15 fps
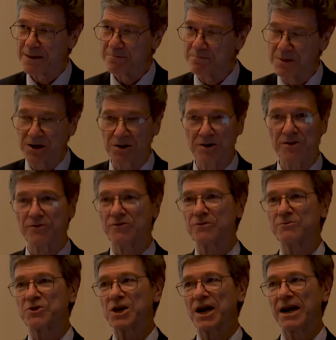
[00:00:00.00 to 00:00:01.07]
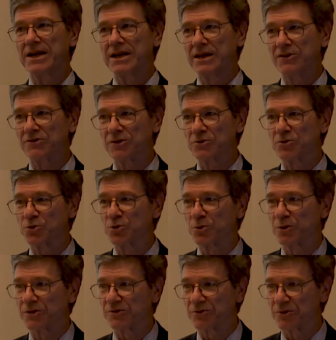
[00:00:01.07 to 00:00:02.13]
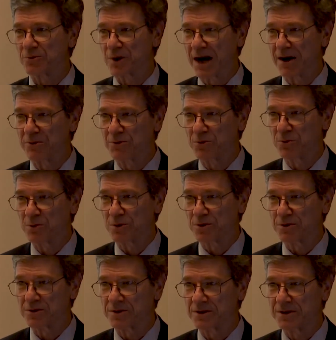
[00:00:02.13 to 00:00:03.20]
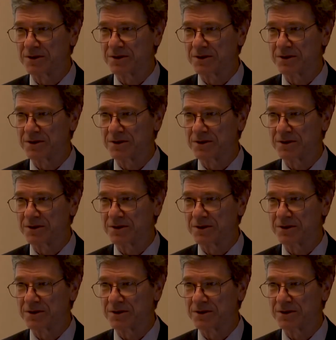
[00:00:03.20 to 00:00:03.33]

Millions of Chinese are tourists around the world.